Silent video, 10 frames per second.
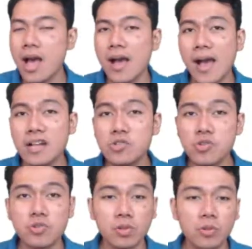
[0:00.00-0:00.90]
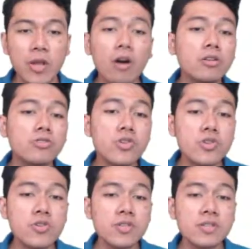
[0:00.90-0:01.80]
As usual, we also
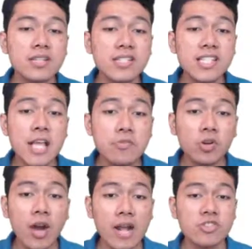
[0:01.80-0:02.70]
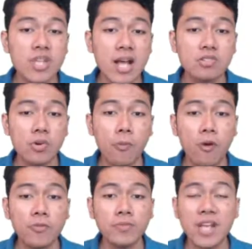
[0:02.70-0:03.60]
use the same crash test
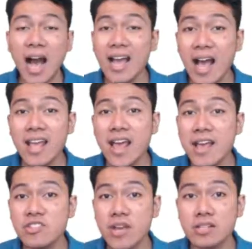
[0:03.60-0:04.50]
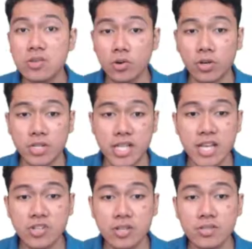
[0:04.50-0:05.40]
report from the IIHS
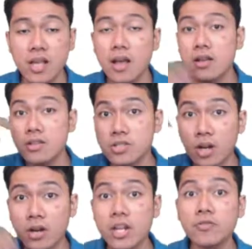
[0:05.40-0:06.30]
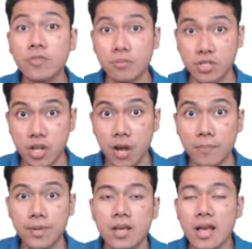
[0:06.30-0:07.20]
organizations, starting from the
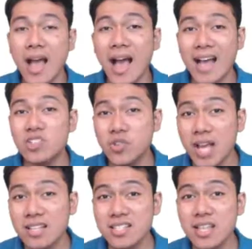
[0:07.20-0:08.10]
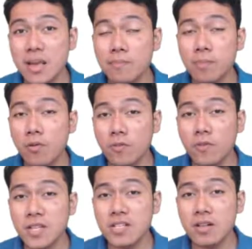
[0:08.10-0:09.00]
top. As you can see, both
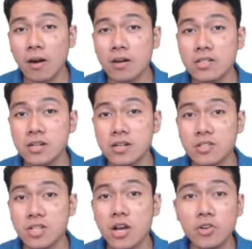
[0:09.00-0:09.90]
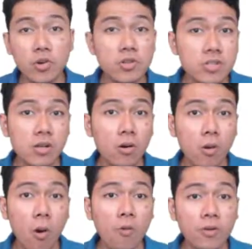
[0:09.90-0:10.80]
of these cars earns a good
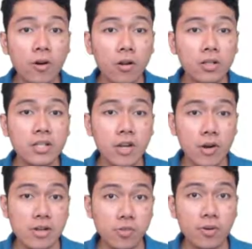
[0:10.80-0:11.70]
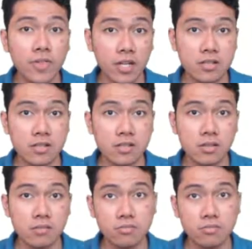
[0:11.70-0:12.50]
score overall in the crashworthiness.